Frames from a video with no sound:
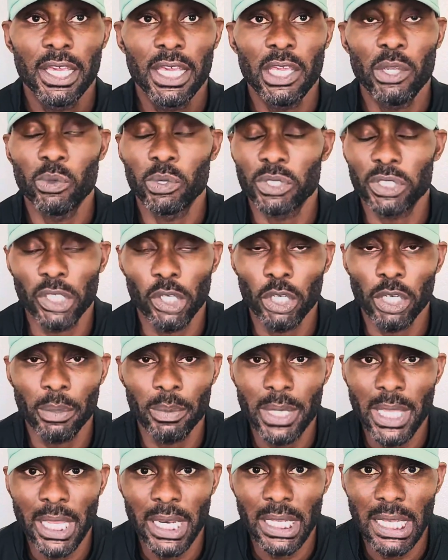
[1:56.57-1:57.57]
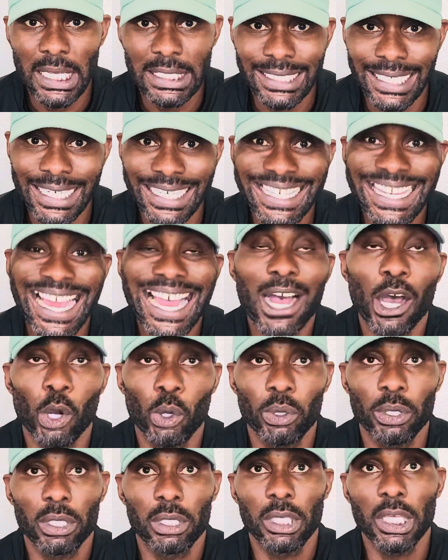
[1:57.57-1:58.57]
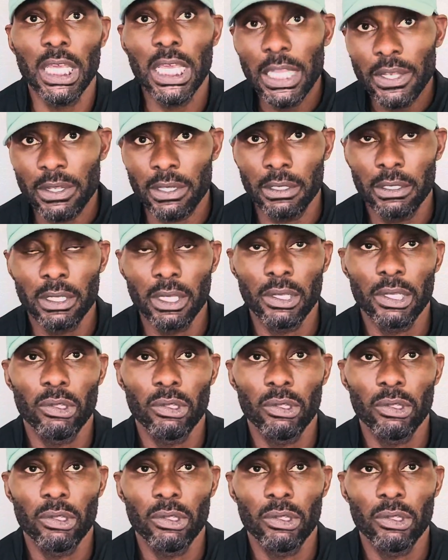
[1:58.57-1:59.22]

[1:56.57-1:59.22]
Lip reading: he wasn't going to be as endowed in